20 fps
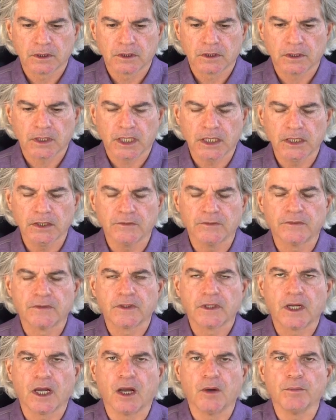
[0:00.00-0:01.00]
kind
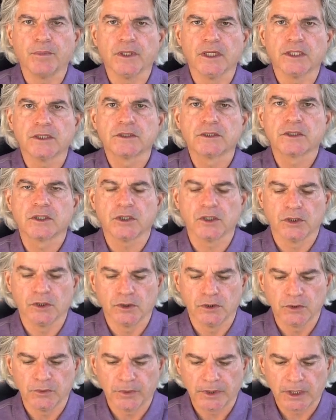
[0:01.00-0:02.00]
of complex
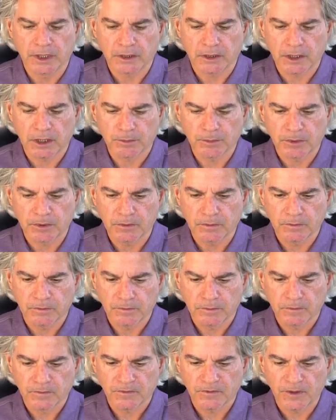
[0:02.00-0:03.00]
code. We got a couple
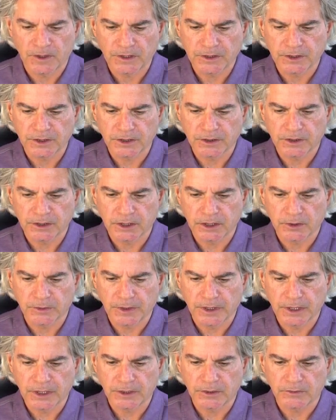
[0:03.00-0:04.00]
functions here
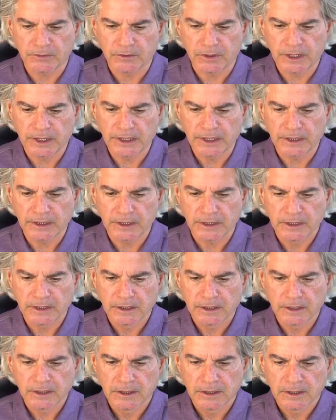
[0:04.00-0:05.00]
we had to write.
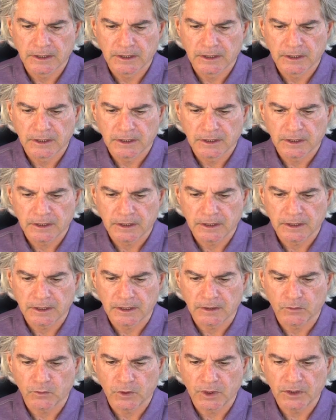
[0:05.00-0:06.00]

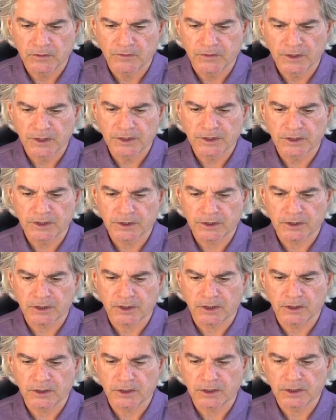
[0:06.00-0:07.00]
And one function is
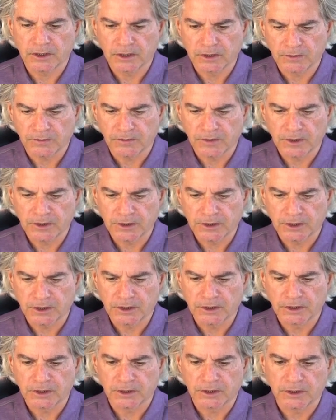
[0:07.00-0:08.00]
calling another
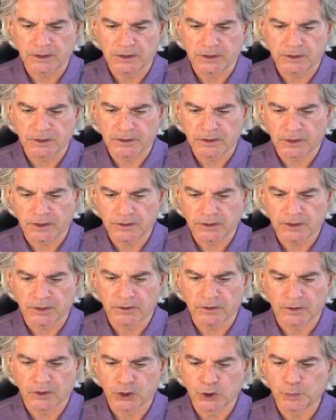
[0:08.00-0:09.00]
function, and it's also
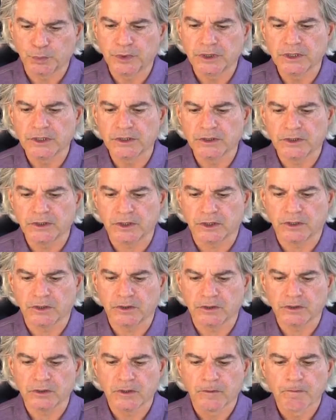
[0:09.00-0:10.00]
looping.
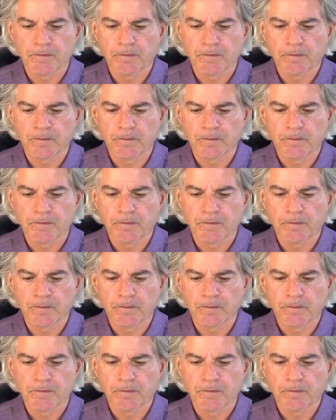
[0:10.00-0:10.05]
So